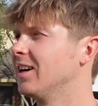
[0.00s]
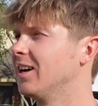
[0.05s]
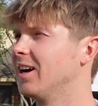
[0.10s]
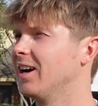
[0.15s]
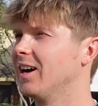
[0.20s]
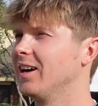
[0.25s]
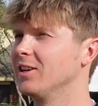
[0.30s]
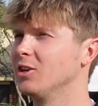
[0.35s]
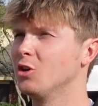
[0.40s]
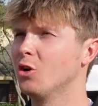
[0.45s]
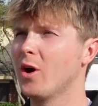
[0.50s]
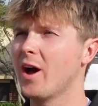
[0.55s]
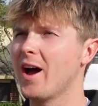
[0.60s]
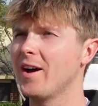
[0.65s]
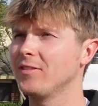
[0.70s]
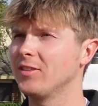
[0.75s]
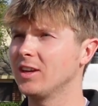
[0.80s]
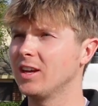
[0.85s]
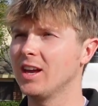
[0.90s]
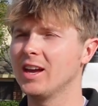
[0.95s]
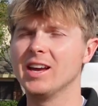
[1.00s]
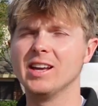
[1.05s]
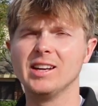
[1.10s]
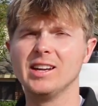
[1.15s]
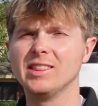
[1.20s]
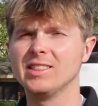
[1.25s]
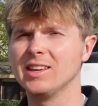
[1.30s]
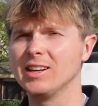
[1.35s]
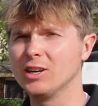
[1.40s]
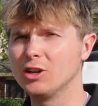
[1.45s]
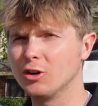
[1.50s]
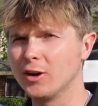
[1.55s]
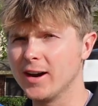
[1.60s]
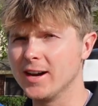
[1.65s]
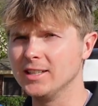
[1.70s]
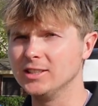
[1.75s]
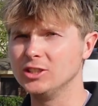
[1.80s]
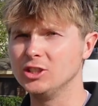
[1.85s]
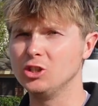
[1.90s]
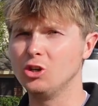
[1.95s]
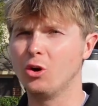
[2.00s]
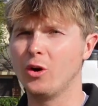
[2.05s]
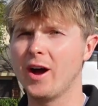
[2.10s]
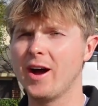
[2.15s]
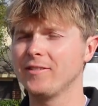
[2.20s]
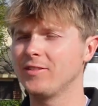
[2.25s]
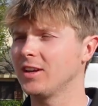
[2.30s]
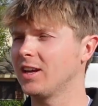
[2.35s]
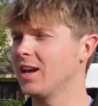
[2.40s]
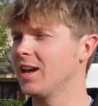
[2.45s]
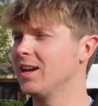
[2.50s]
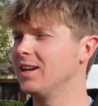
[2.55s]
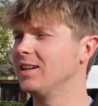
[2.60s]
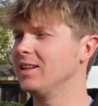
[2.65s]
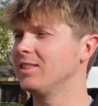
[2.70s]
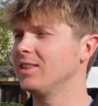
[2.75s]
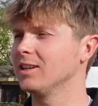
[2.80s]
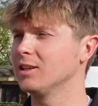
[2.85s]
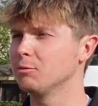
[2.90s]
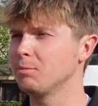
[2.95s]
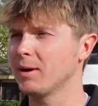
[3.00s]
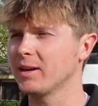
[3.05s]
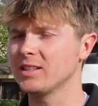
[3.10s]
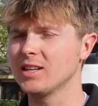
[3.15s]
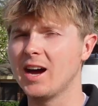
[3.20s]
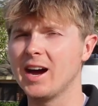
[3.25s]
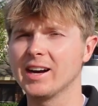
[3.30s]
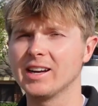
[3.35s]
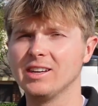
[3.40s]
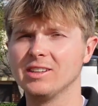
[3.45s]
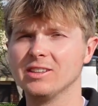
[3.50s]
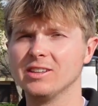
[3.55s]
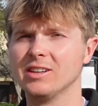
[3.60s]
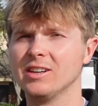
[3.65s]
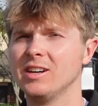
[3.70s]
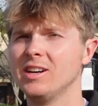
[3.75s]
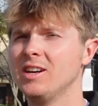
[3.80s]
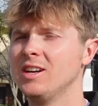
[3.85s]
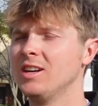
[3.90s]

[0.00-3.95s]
You don't have to get anything crazy. You don't have to get anything spectacular.